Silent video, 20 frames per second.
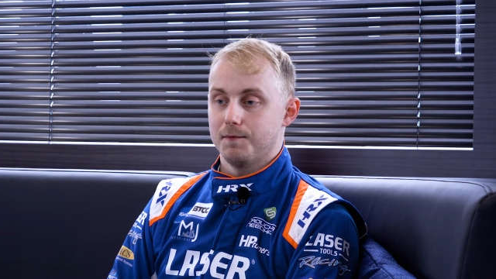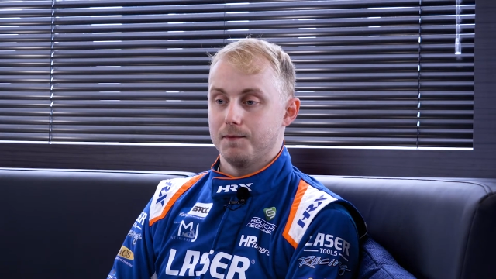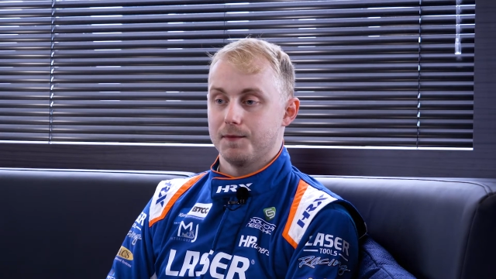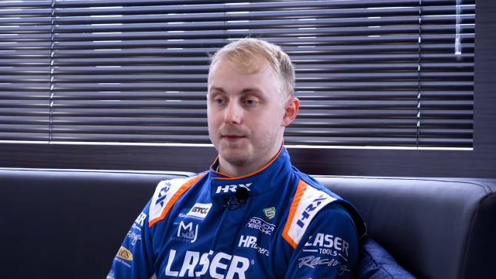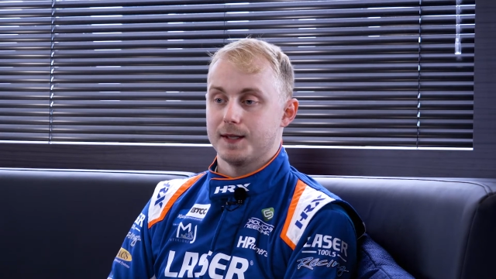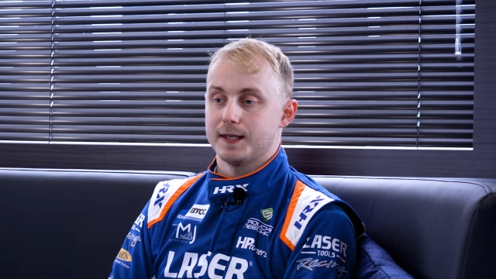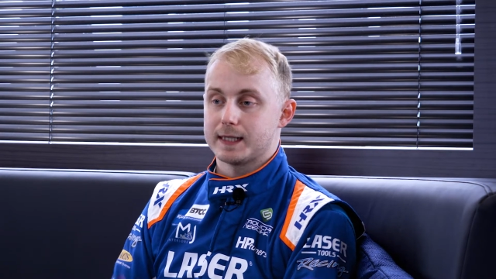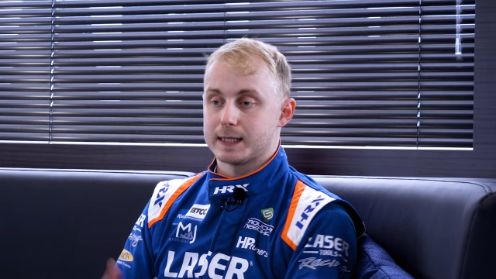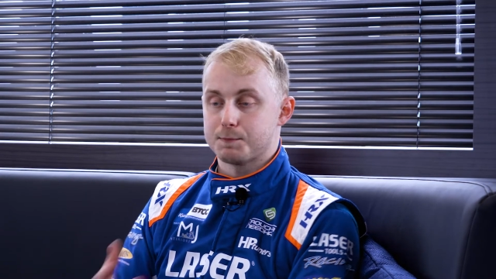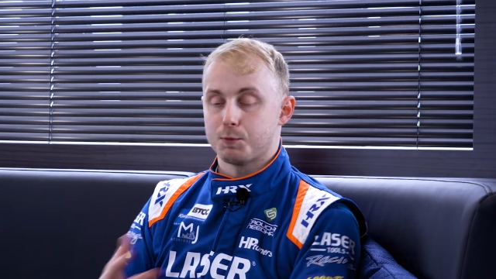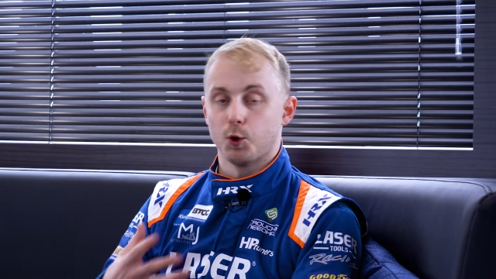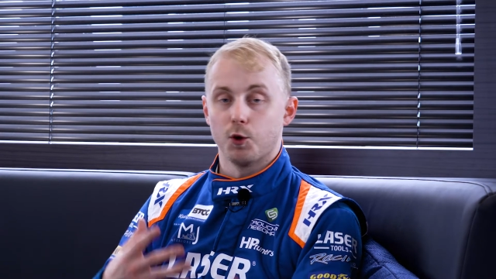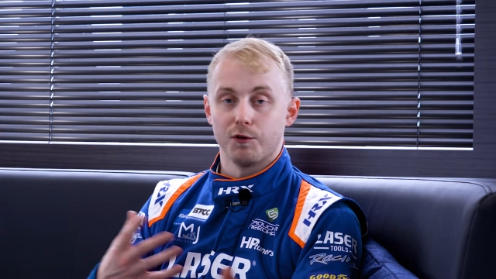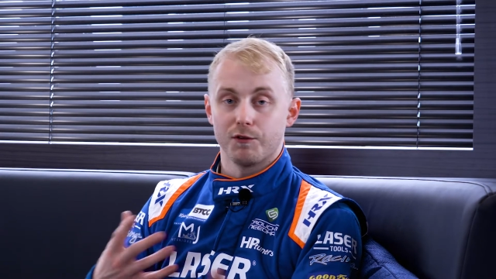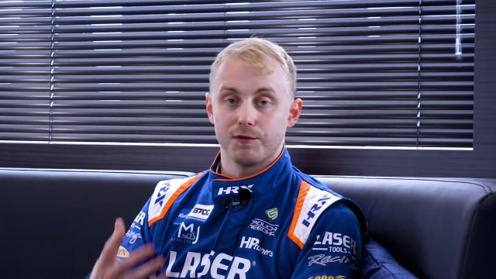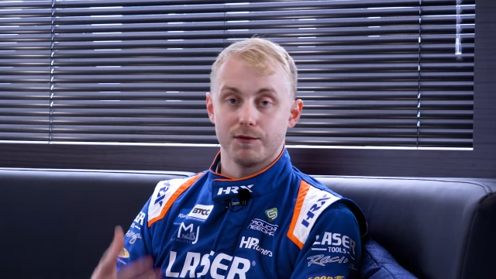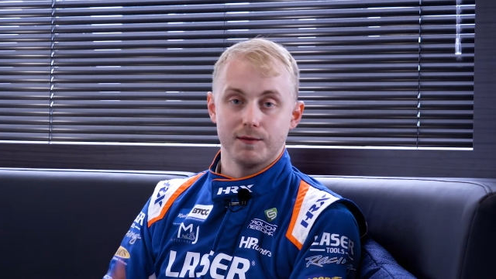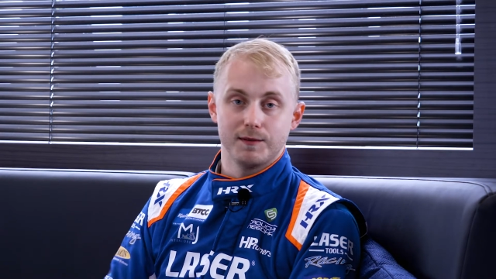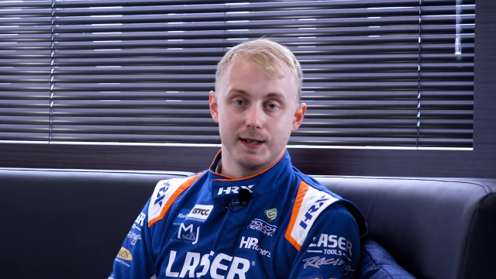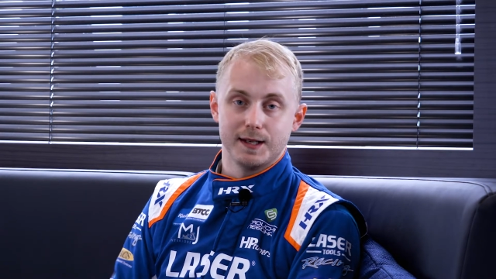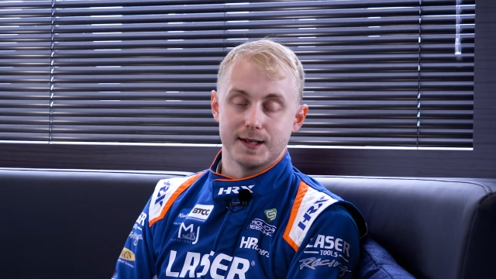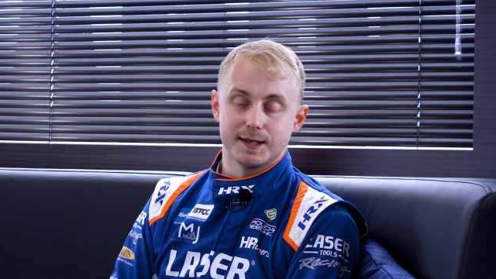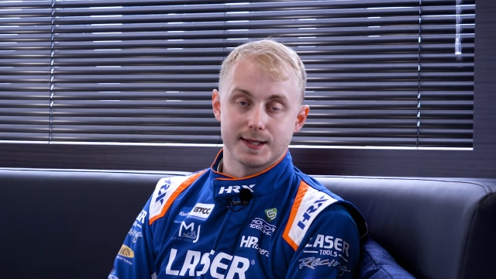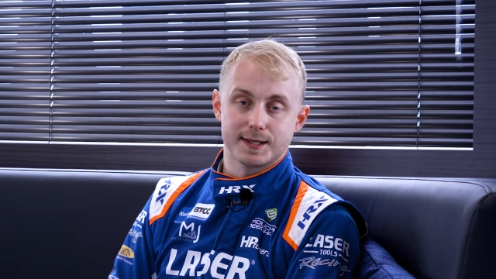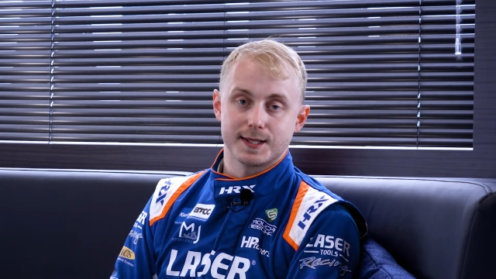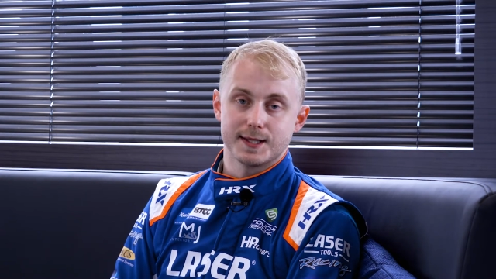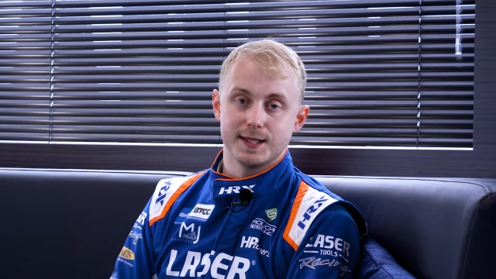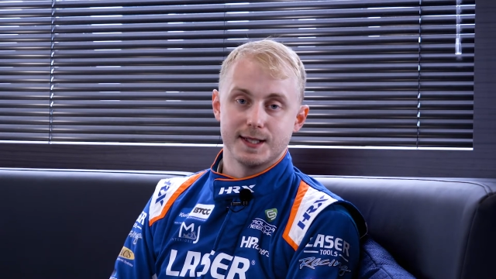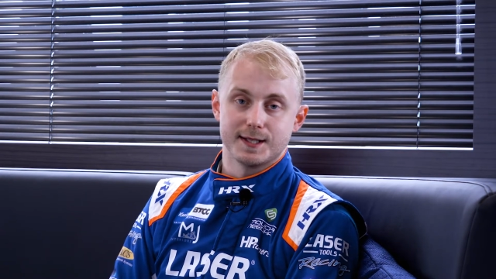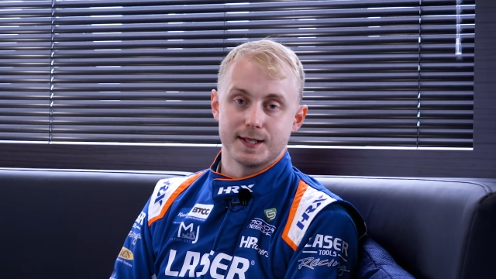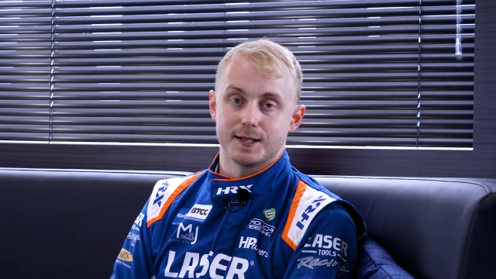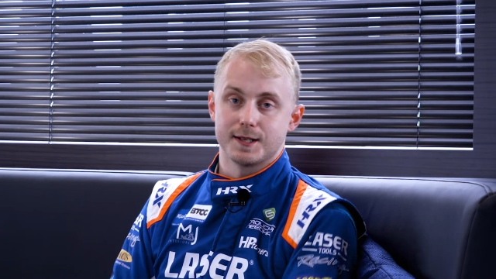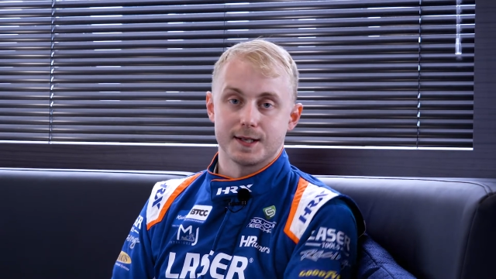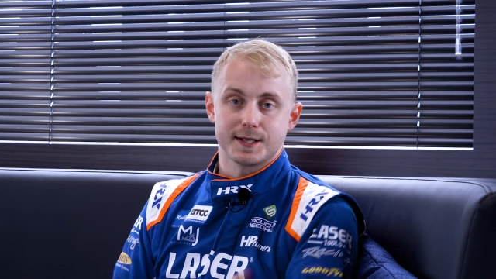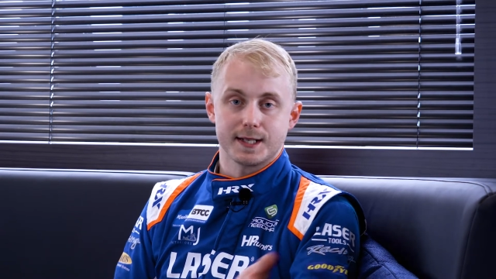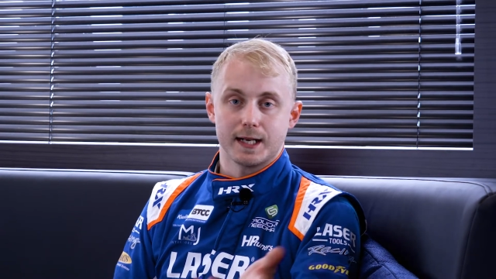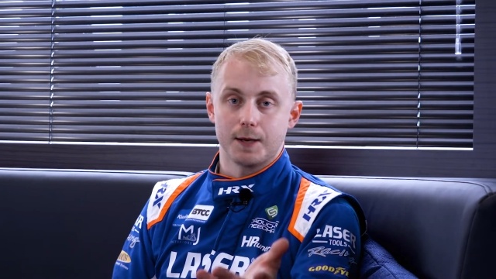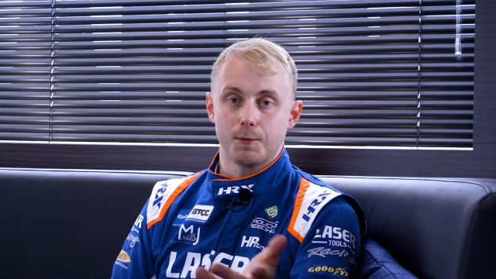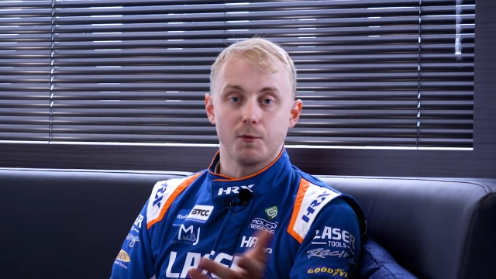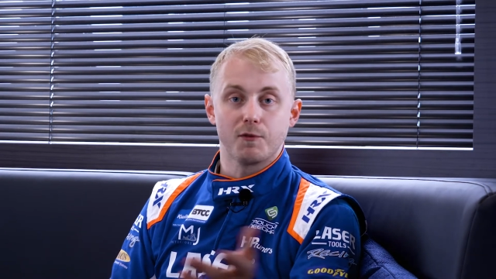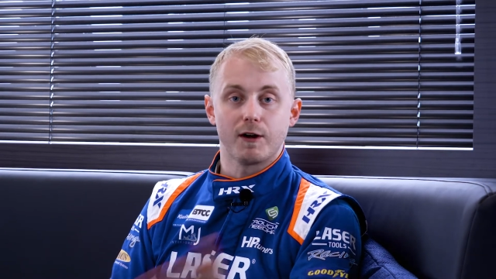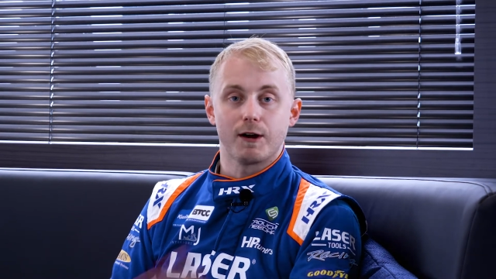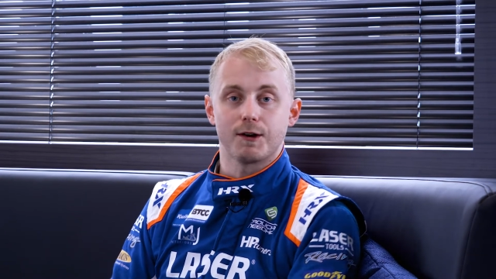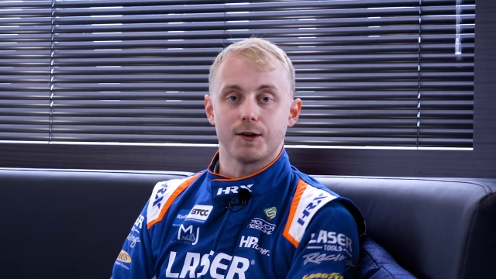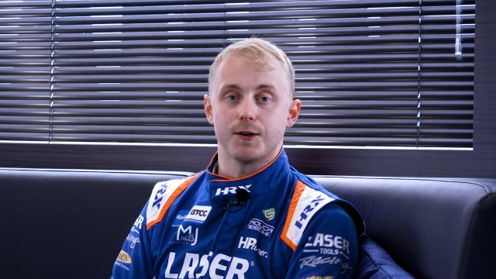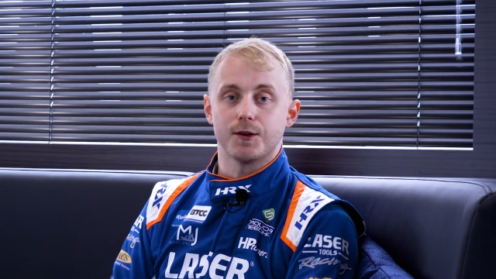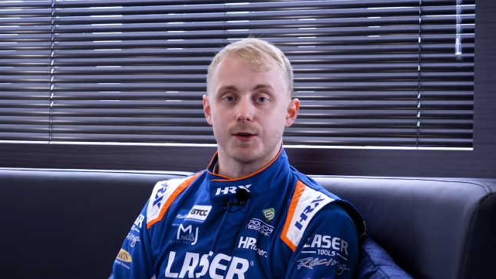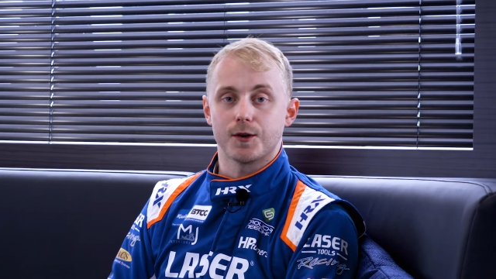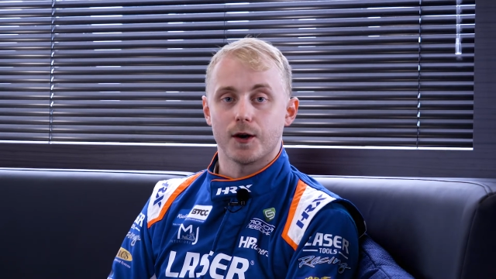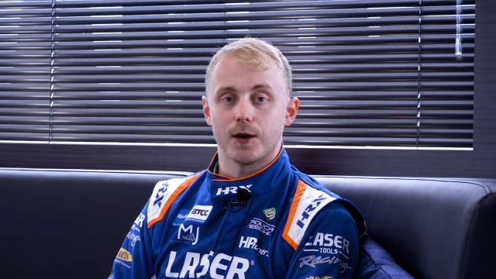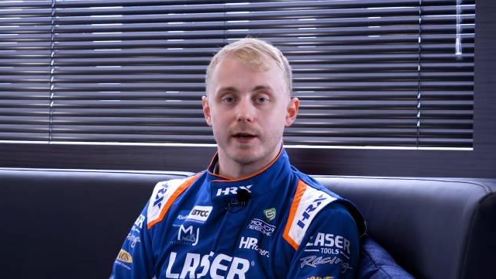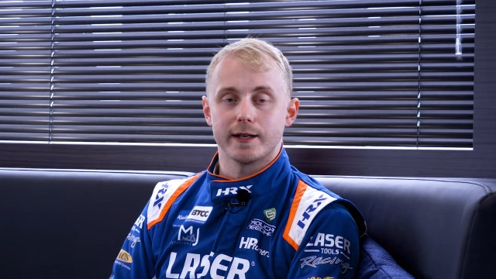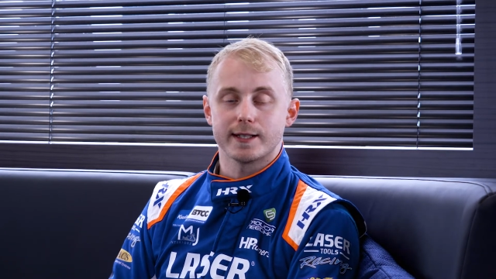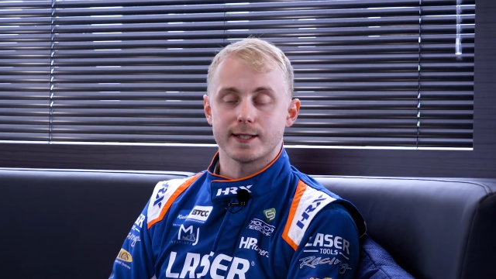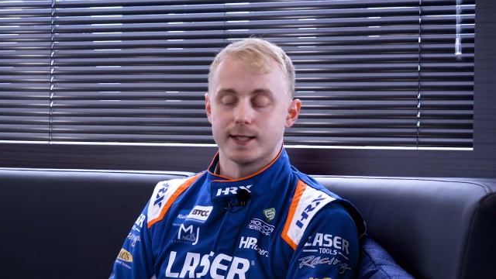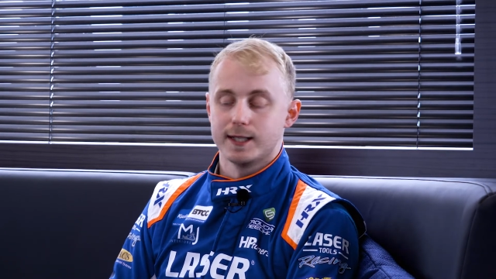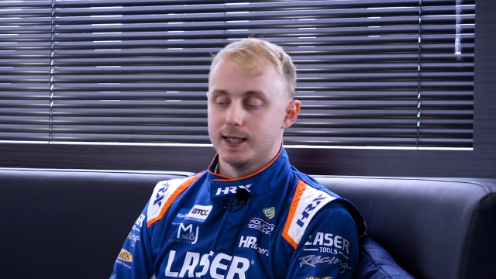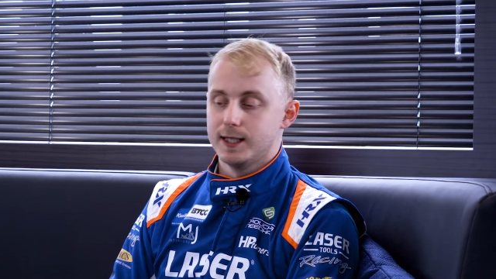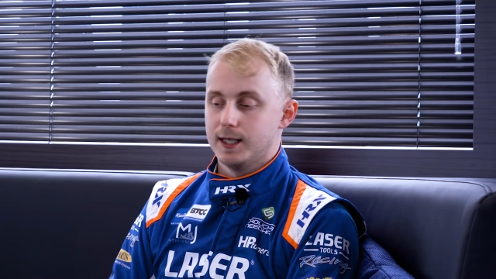This sport isn't the same without you guys.